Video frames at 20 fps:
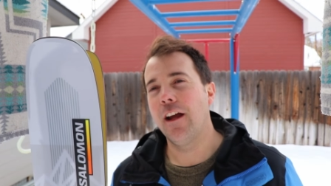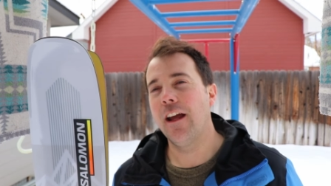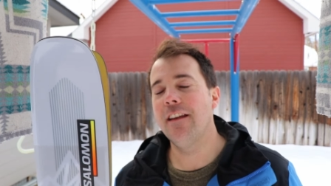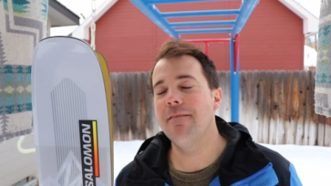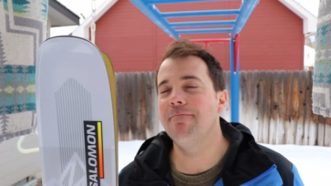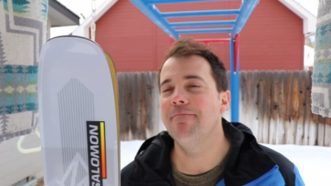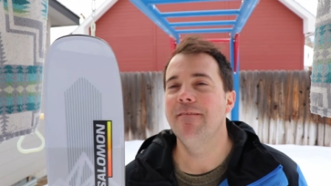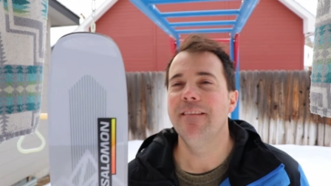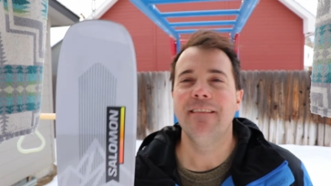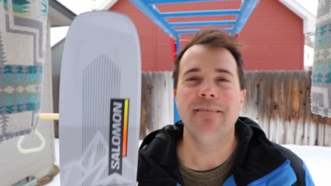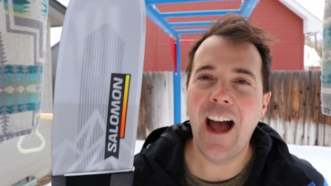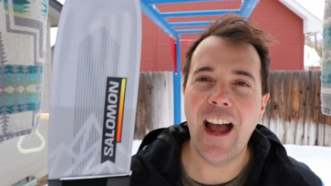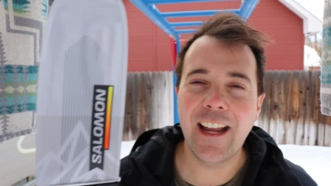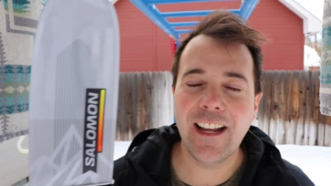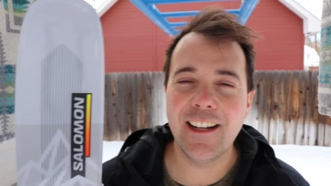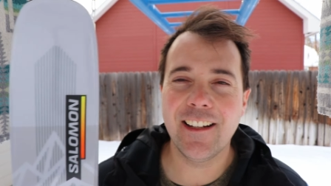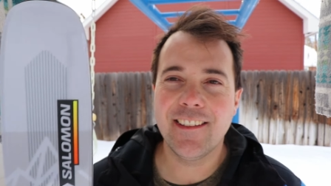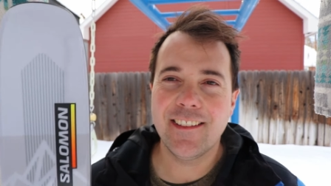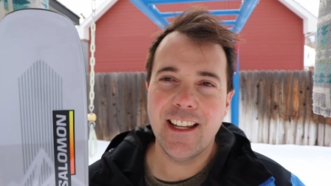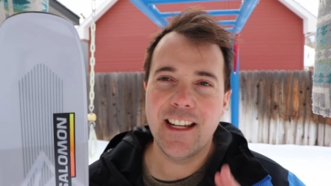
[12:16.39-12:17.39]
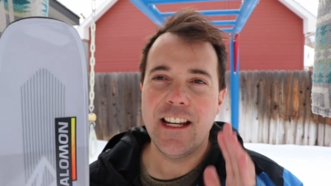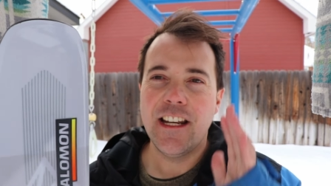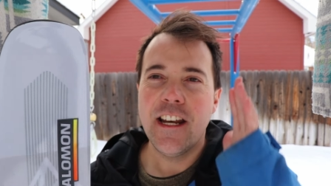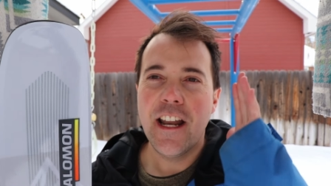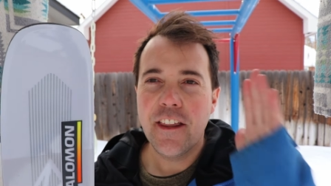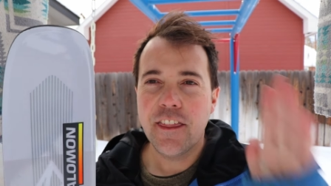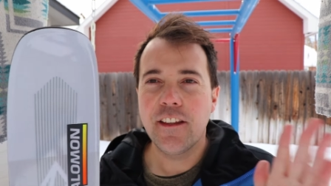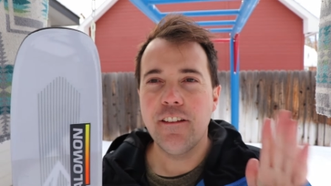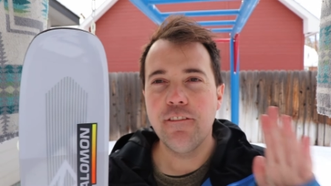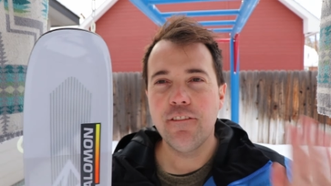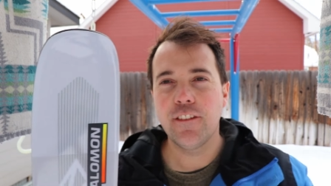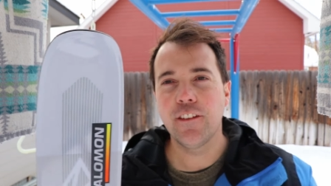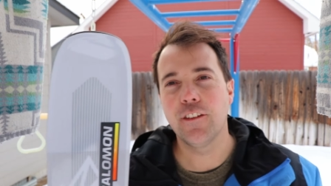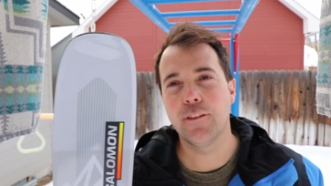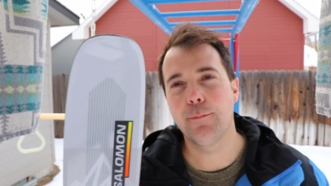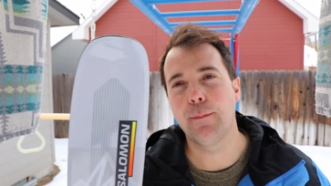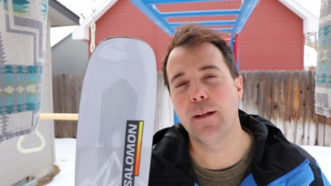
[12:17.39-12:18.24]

And I gotta say, nothing feels